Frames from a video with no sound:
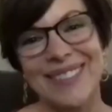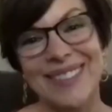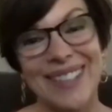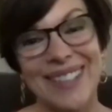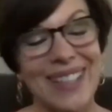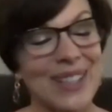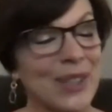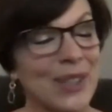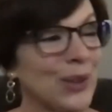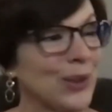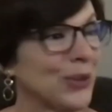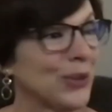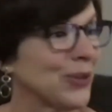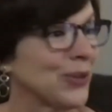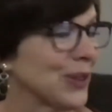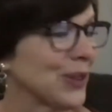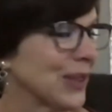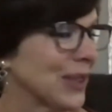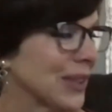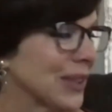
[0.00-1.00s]
thank you
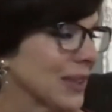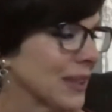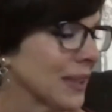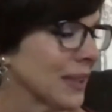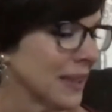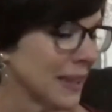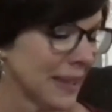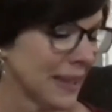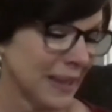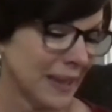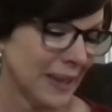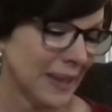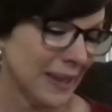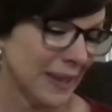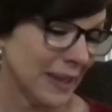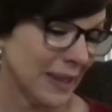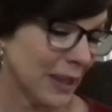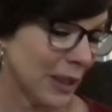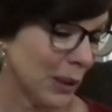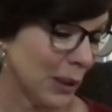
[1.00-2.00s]
for,
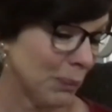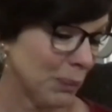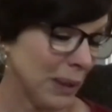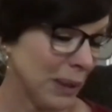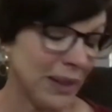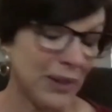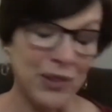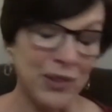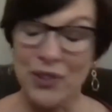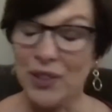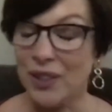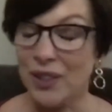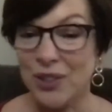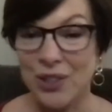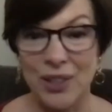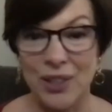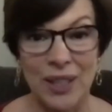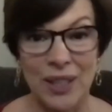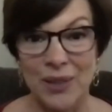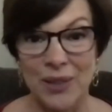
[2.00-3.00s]
being
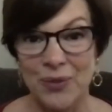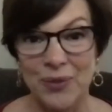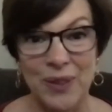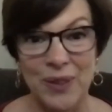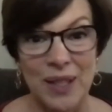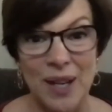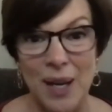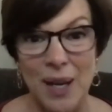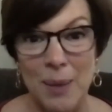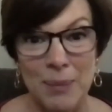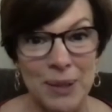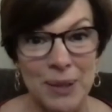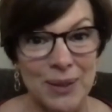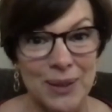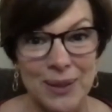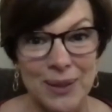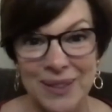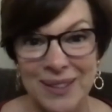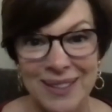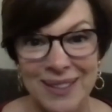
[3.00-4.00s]
such a
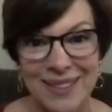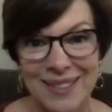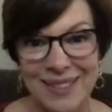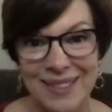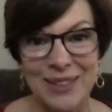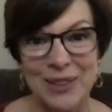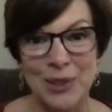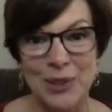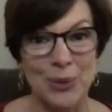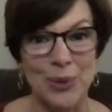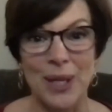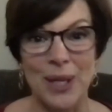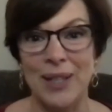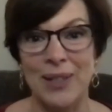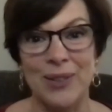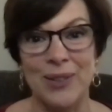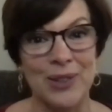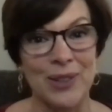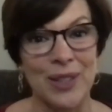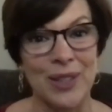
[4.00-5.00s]
phenomenal
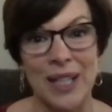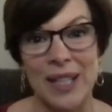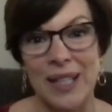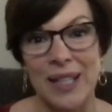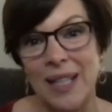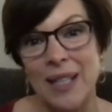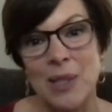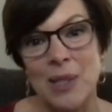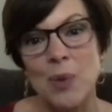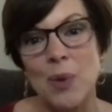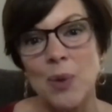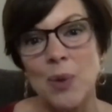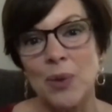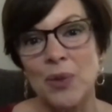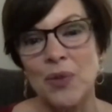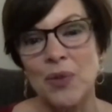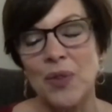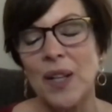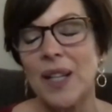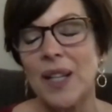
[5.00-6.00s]
director. And that's what
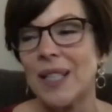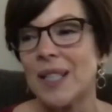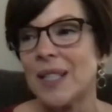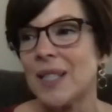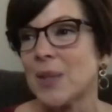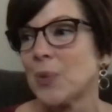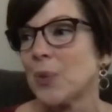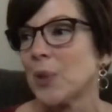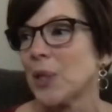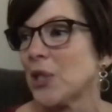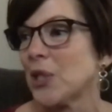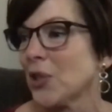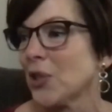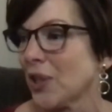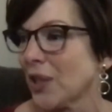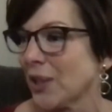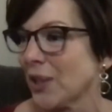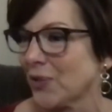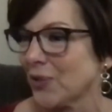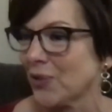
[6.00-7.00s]
was fun, is we
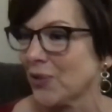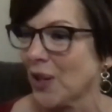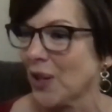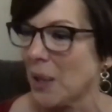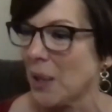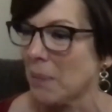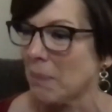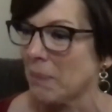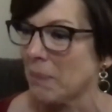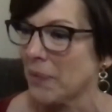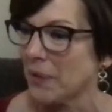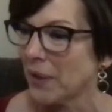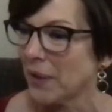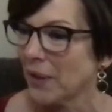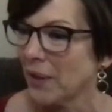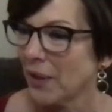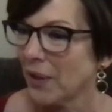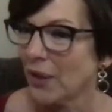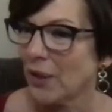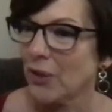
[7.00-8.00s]
took it from
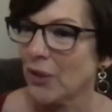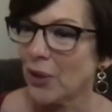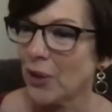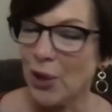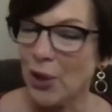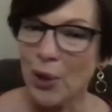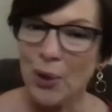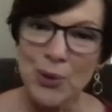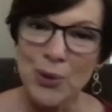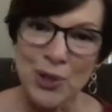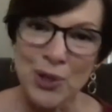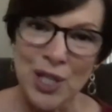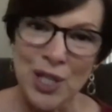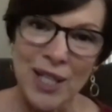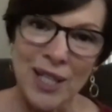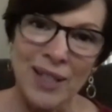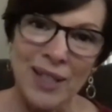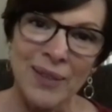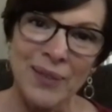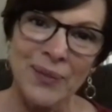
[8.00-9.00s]
the
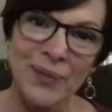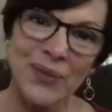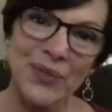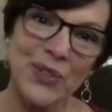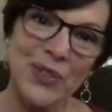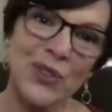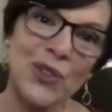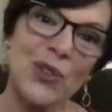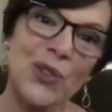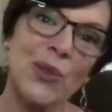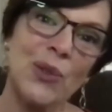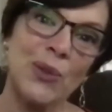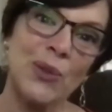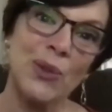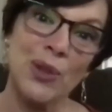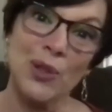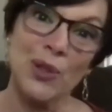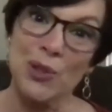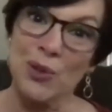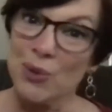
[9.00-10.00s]
coaching to
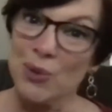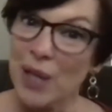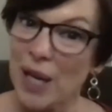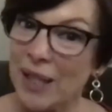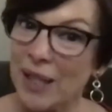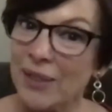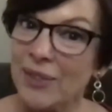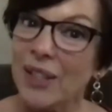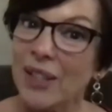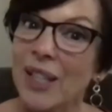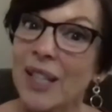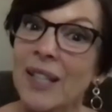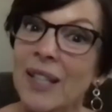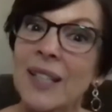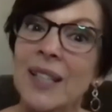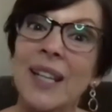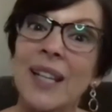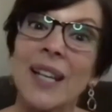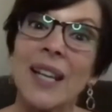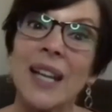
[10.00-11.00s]
the
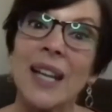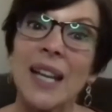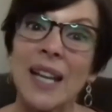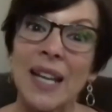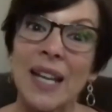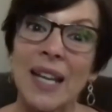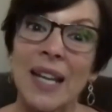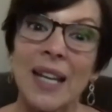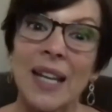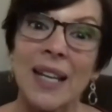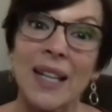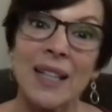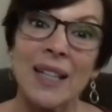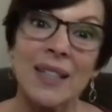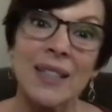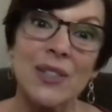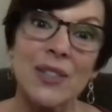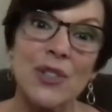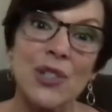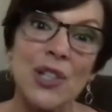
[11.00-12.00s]
directing,
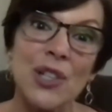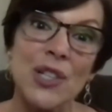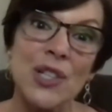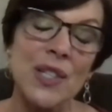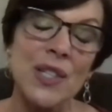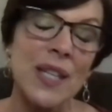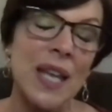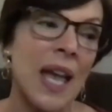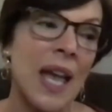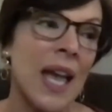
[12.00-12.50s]
and just